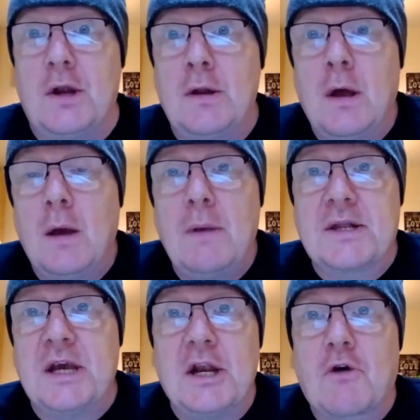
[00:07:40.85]
Been seeing the
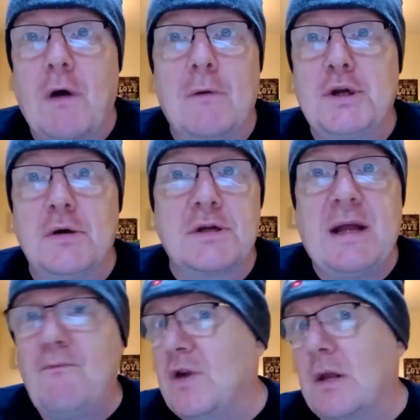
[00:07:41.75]
Crown Jewels and everything.
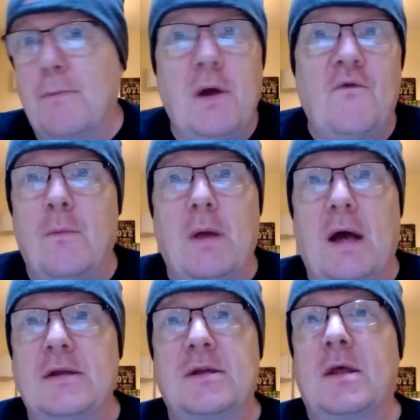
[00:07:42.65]
It's a beautiful place.
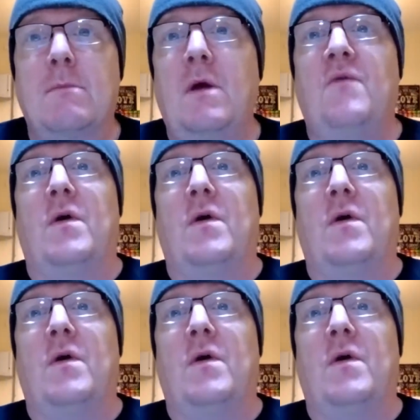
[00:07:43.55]
Beautiful.